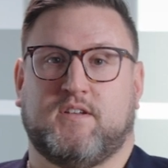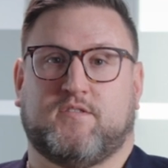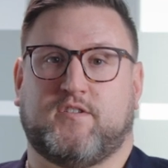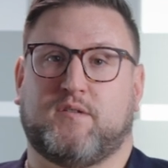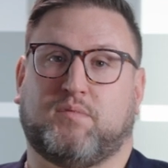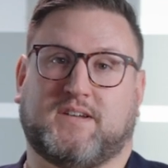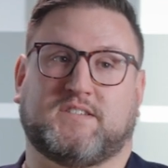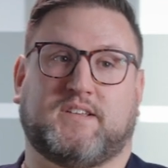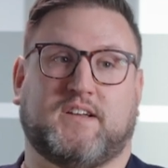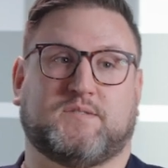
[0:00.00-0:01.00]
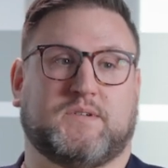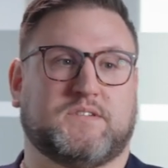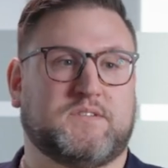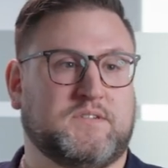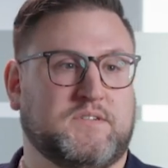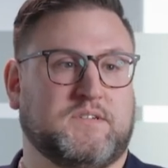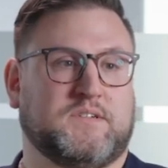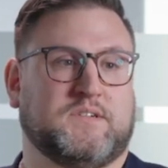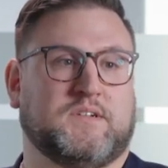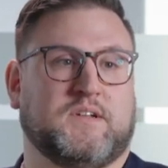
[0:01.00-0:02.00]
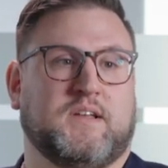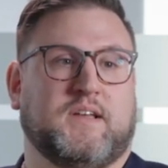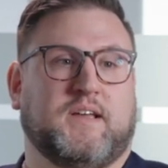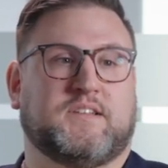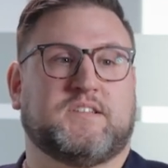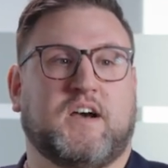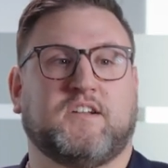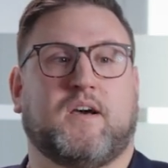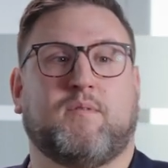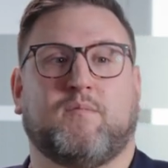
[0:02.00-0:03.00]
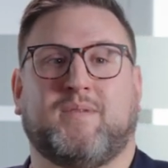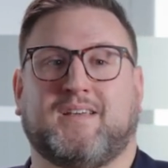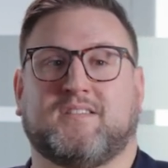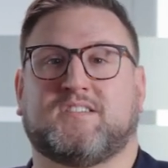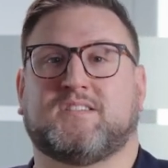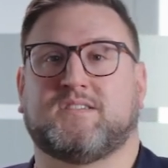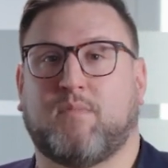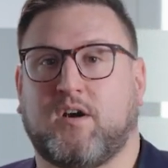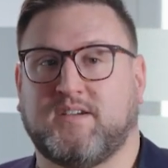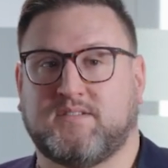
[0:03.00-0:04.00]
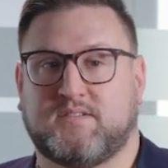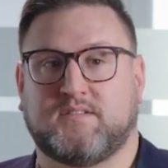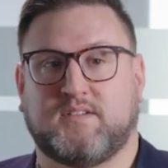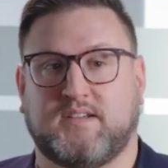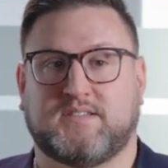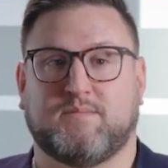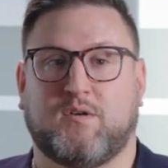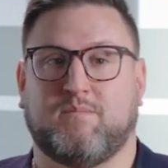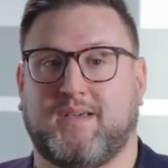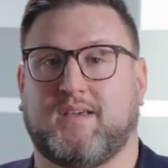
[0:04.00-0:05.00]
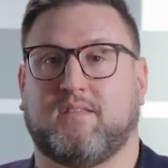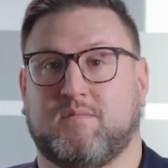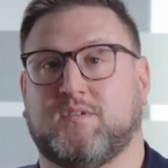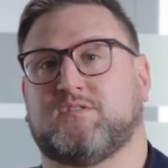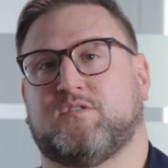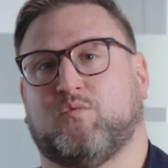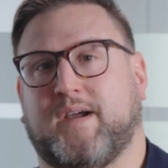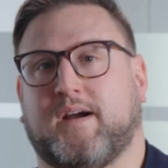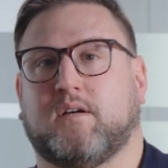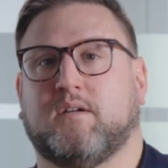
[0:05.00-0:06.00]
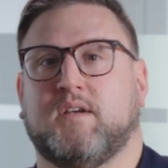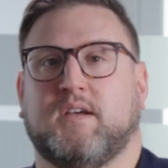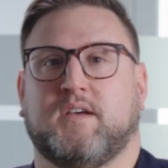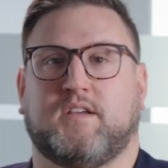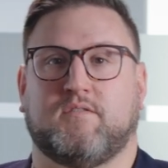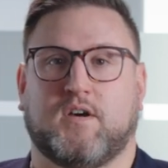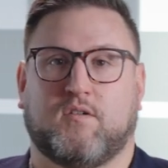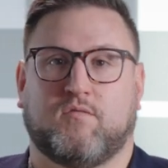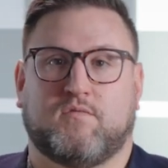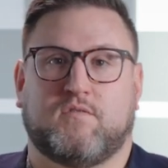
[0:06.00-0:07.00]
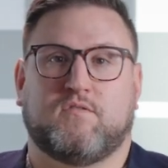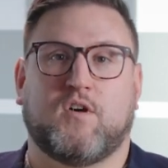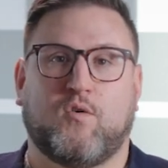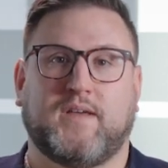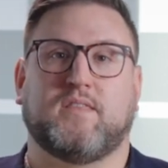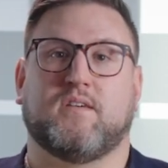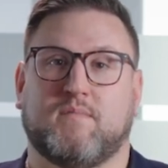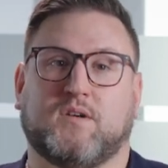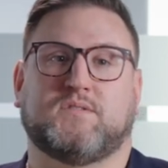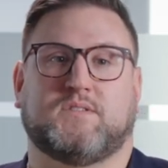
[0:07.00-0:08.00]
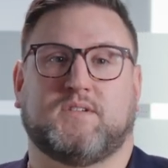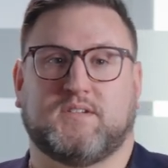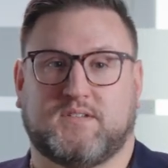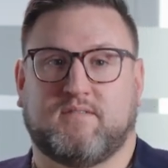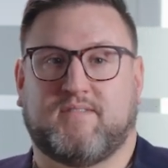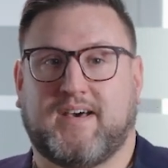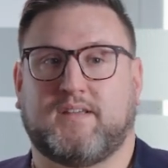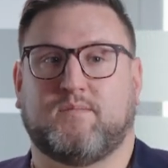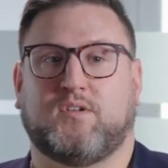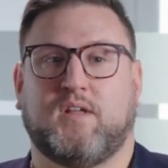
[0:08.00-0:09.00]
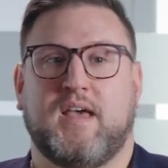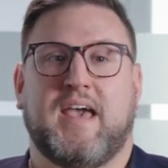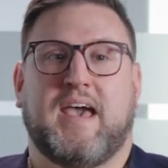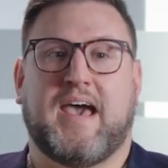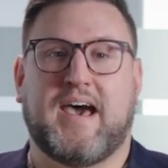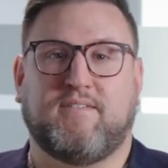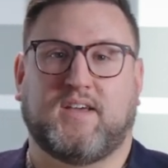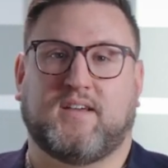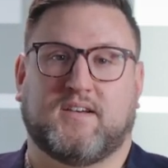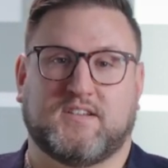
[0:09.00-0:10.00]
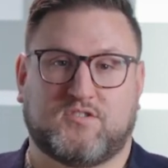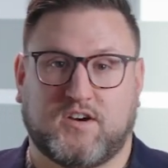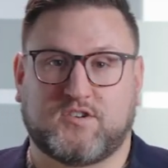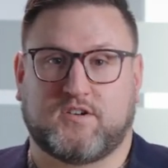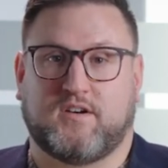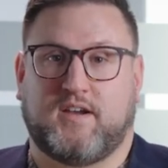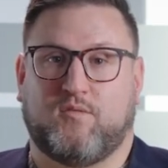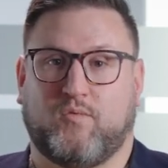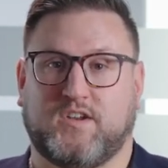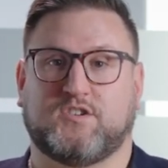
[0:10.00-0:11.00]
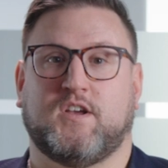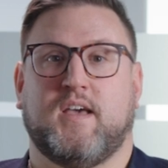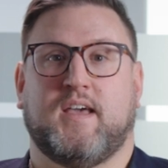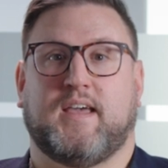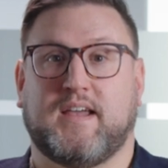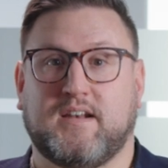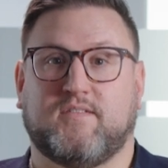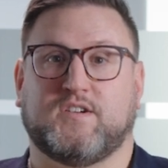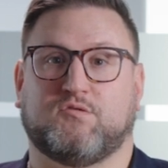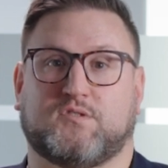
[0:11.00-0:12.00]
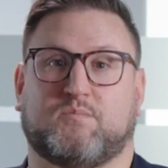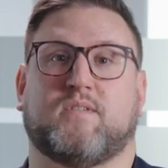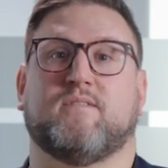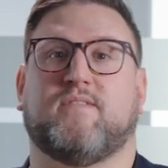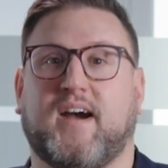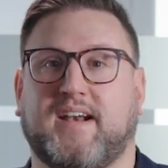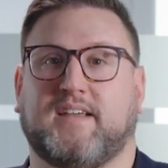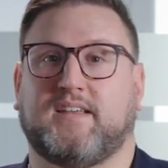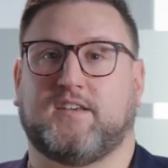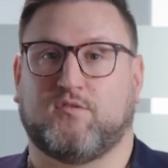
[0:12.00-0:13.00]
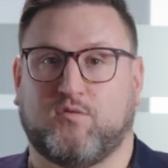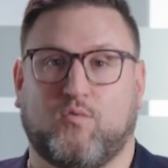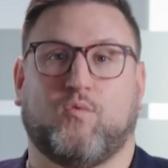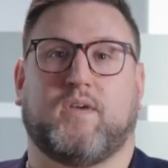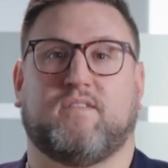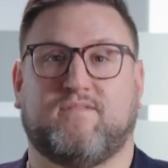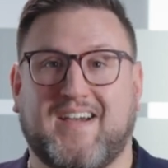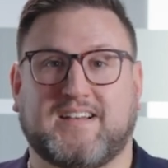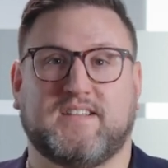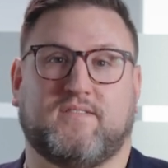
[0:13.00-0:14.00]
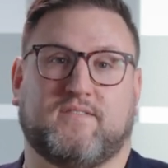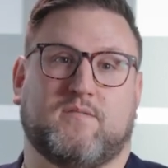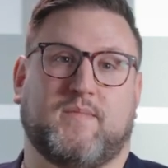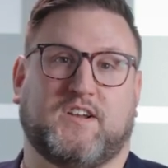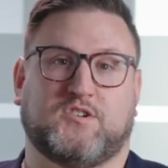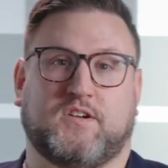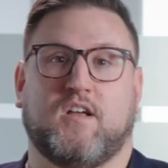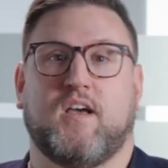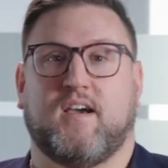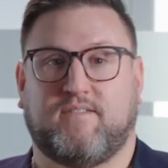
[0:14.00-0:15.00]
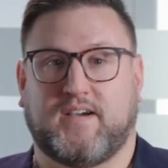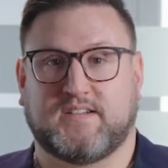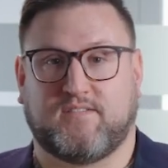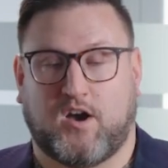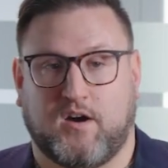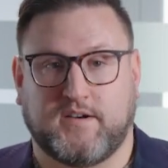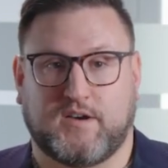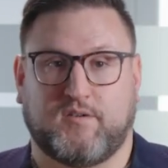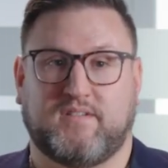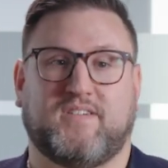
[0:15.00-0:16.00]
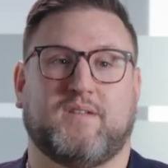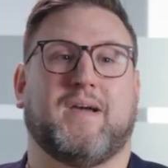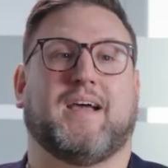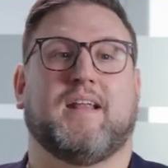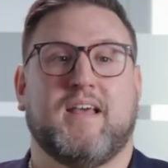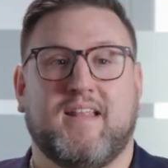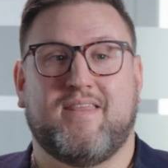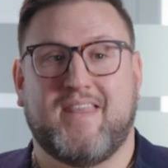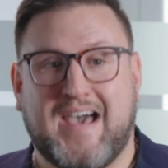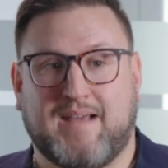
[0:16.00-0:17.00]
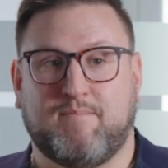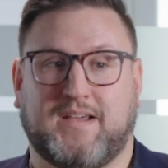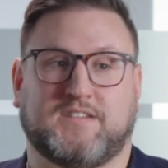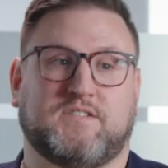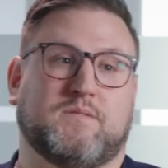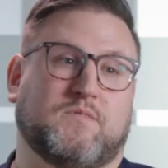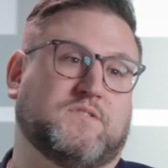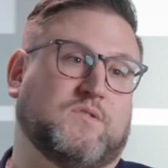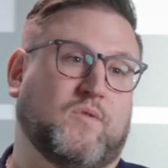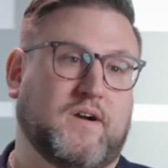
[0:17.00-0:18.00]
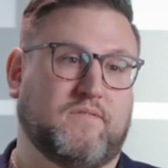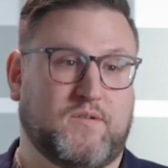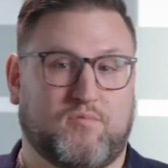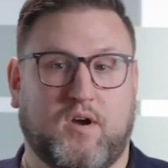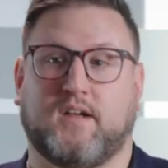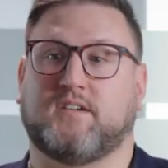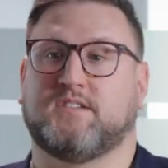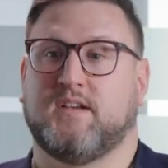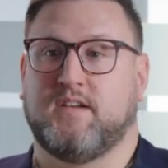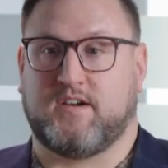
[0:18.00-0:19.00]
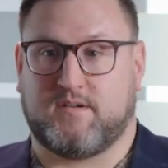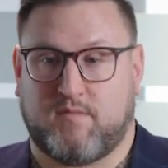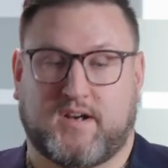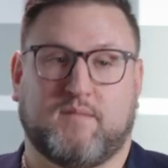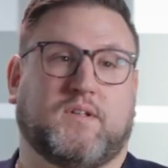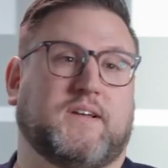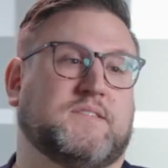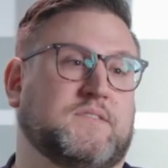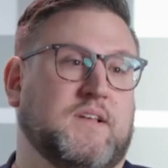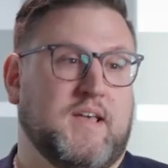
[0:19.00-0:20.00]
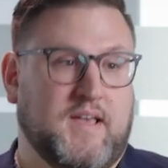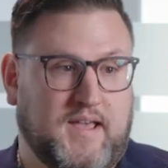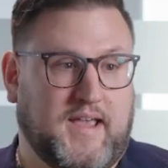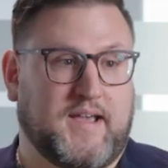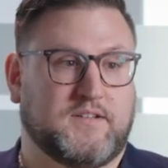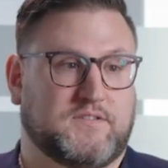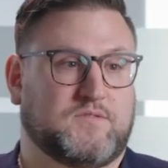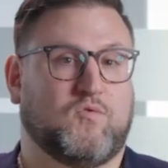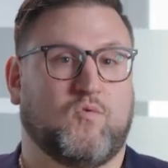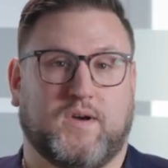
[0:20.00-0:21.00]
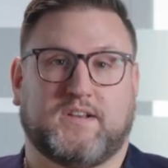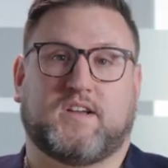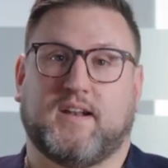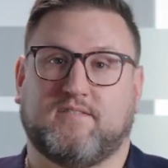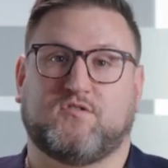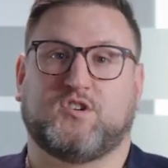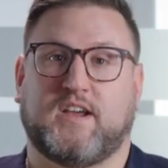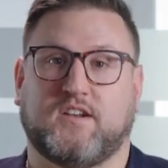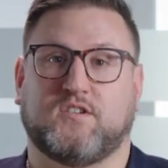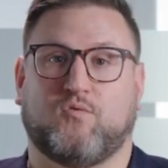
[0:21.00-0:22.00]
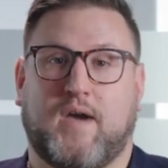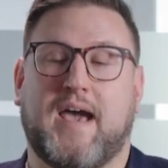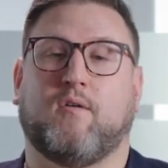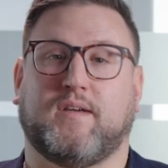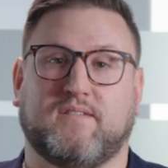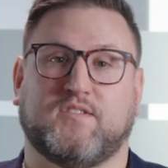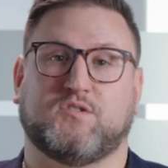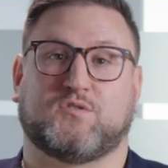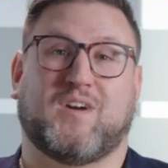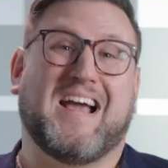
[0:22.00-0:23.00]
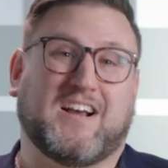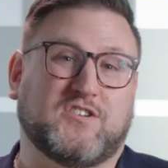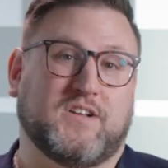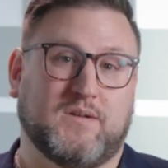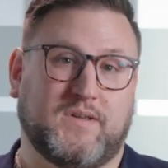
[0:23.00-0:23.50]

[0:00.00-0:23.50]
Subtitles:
through your Plex engagement. It's not about being the smartest, it's about being the most aware. Knowing the most isn't valuable. Having a structure in which individuals are providing you with effective information, effective ongoing feedback, that makes you the most aware of your product, your marketplace, and what kind of how individuals are actually going to be